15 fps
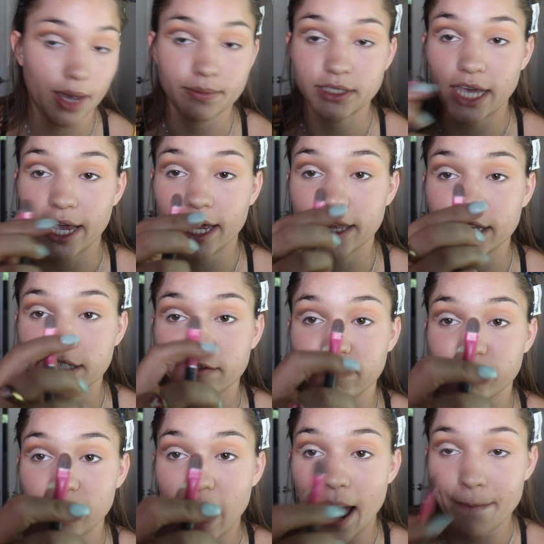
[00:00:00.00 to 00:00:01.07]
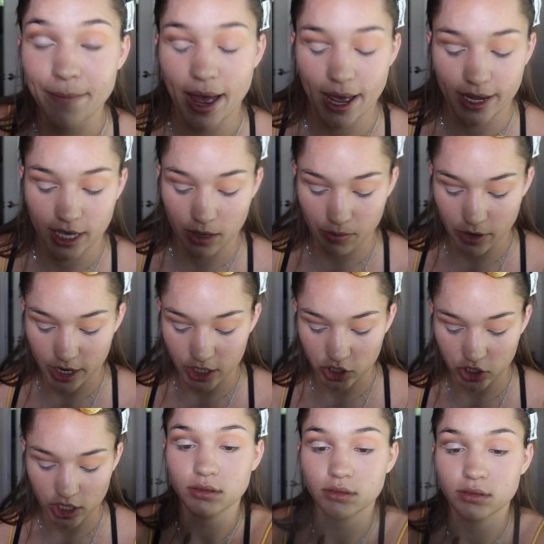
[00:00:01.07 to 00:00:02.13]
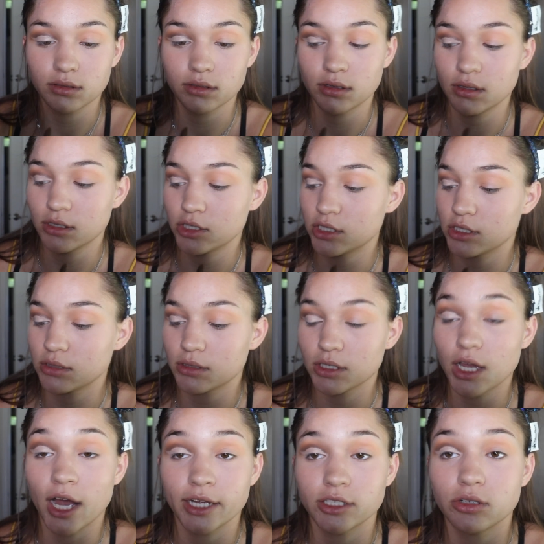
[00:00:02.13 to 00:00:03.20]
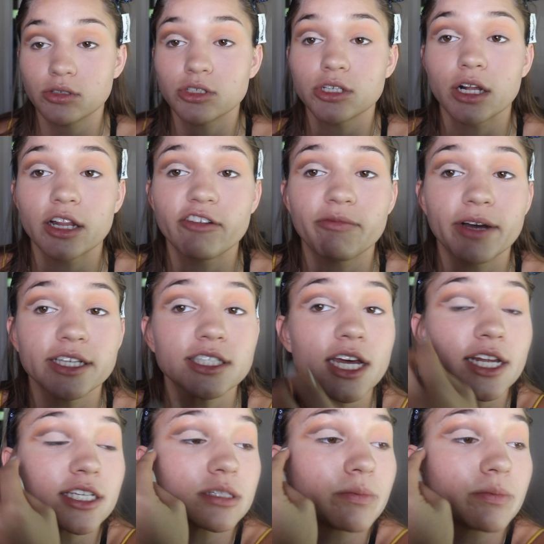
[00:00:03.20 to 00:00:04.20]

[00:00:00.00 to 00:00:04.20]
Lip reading: I'm taking this flat packing brush. I told you I live by setting